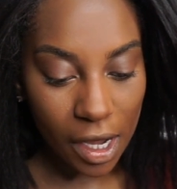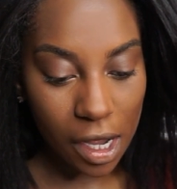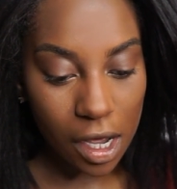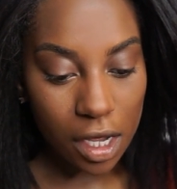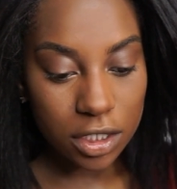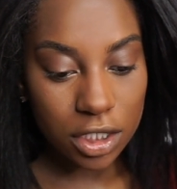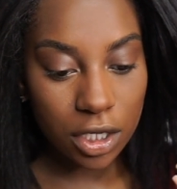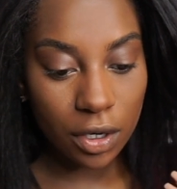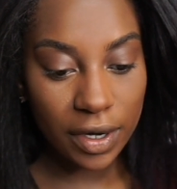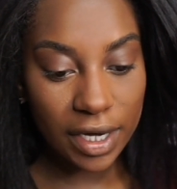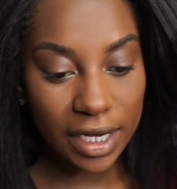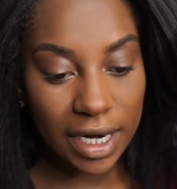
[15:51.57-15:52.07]

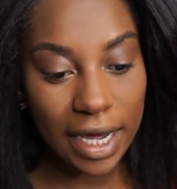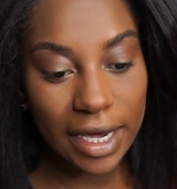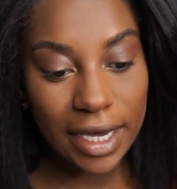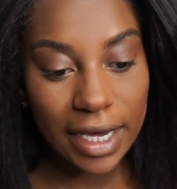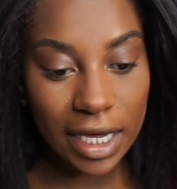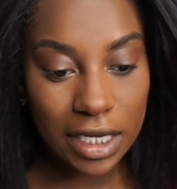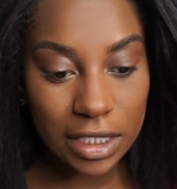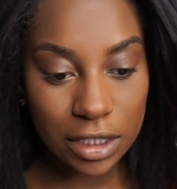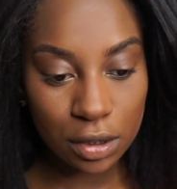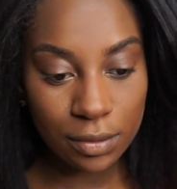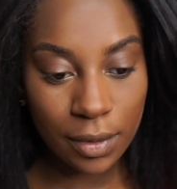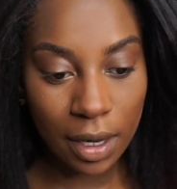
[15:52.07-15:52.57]
So can I
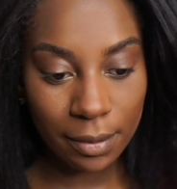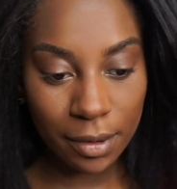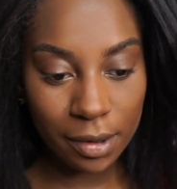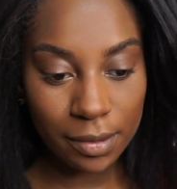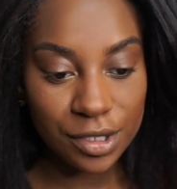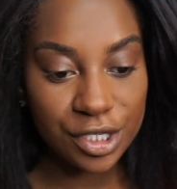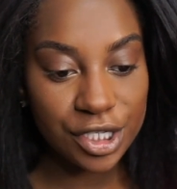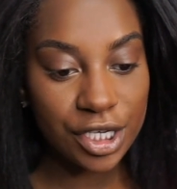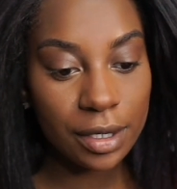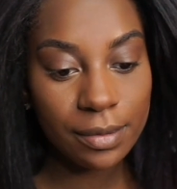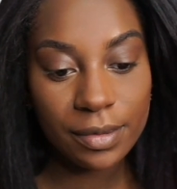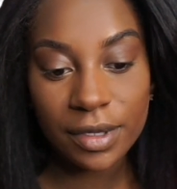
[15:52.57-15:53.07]
cancel my
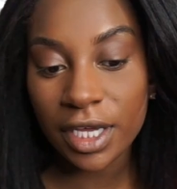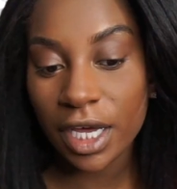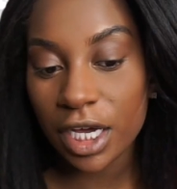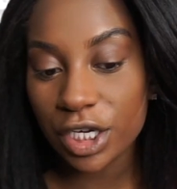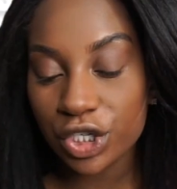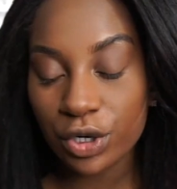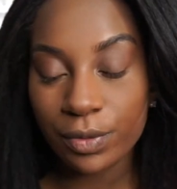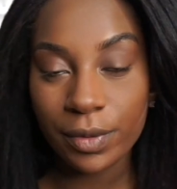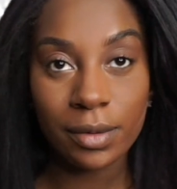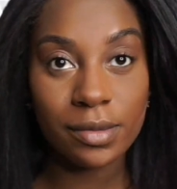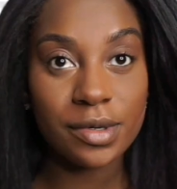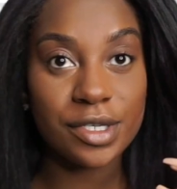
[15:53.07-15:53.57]
membership? Yes,
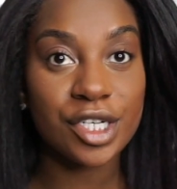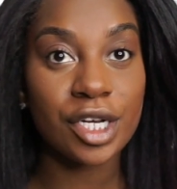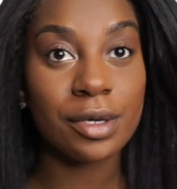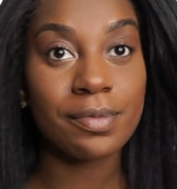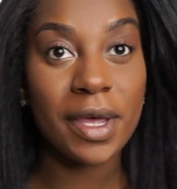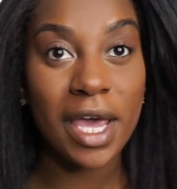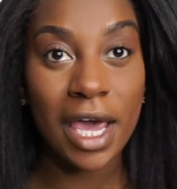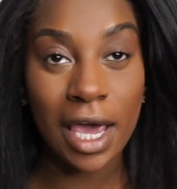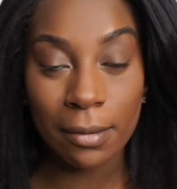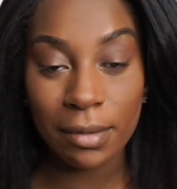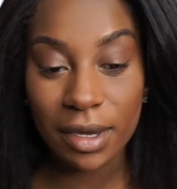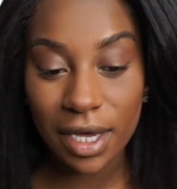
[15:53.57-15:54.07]
your membership
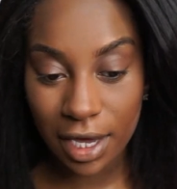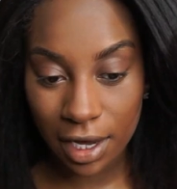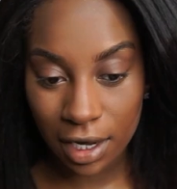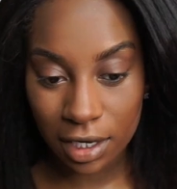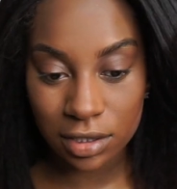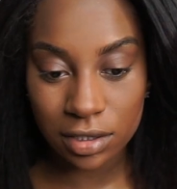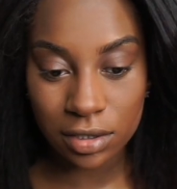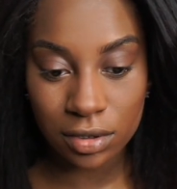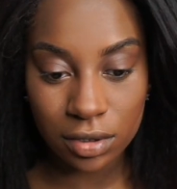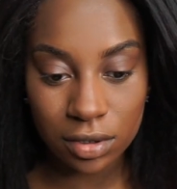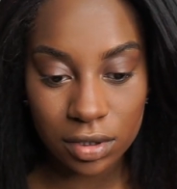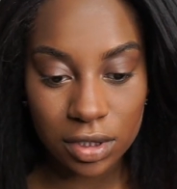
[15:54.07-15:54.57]
can be
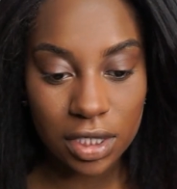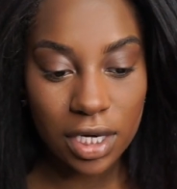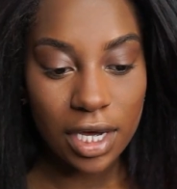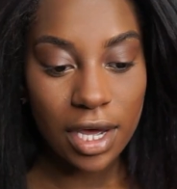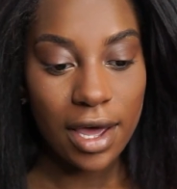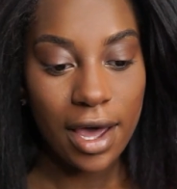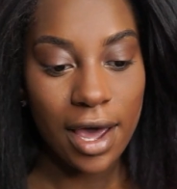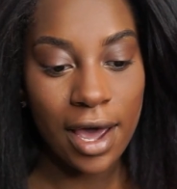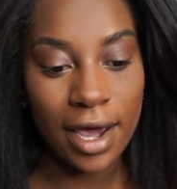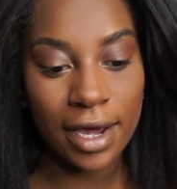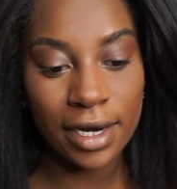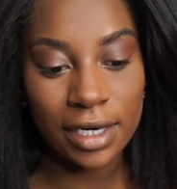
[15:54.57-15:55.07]
canceled
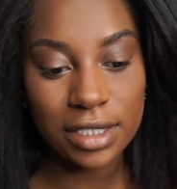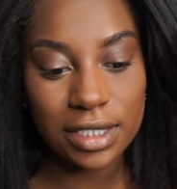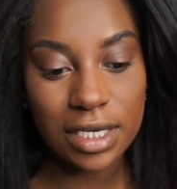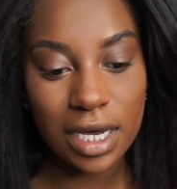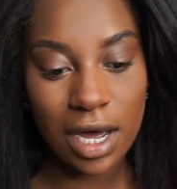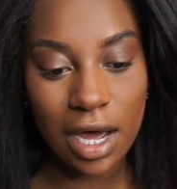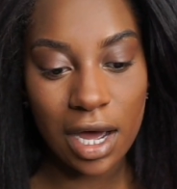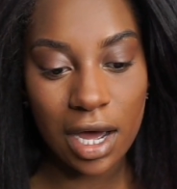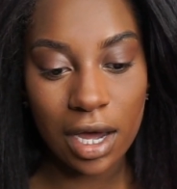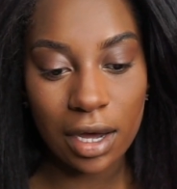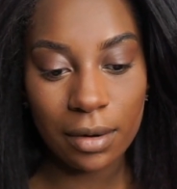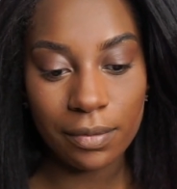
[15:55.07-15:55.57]
at any
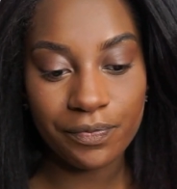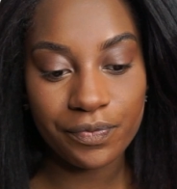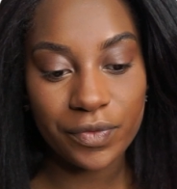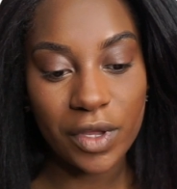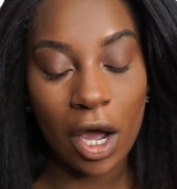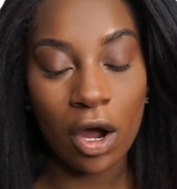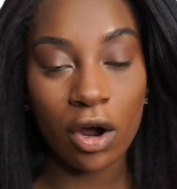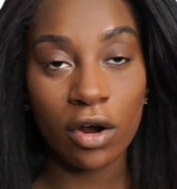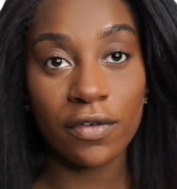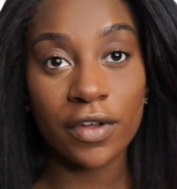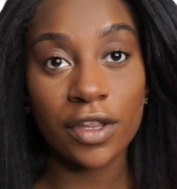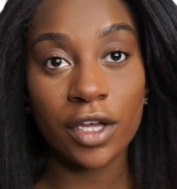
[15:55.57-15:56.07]
time.
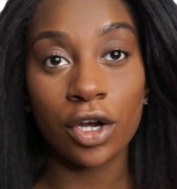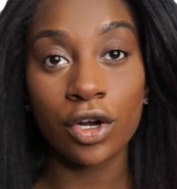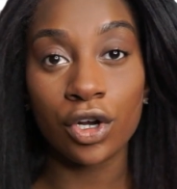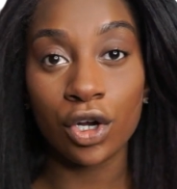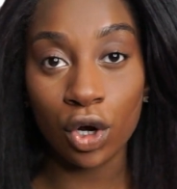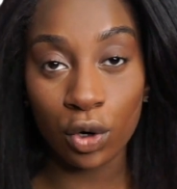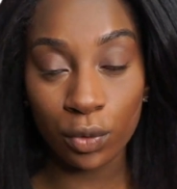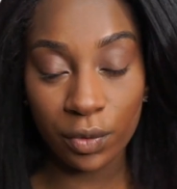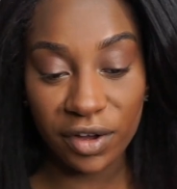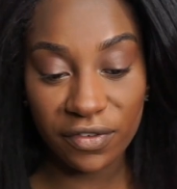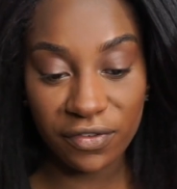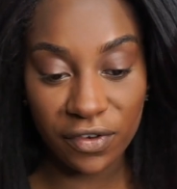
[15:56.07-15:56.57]
However, there are
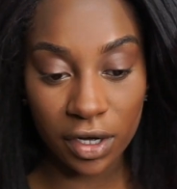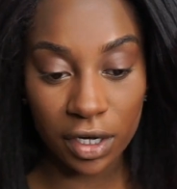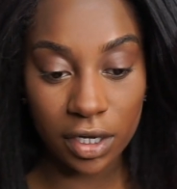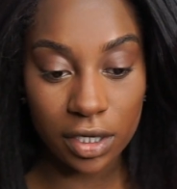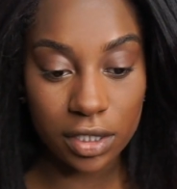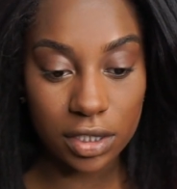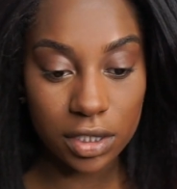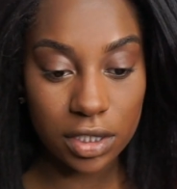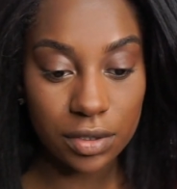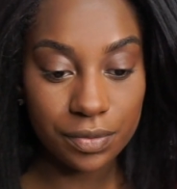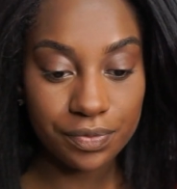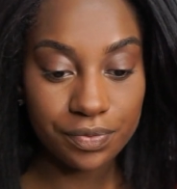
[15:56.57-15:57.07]
no
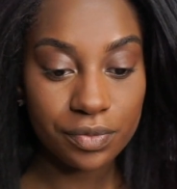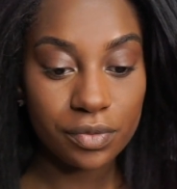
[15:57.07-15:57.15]
refunds.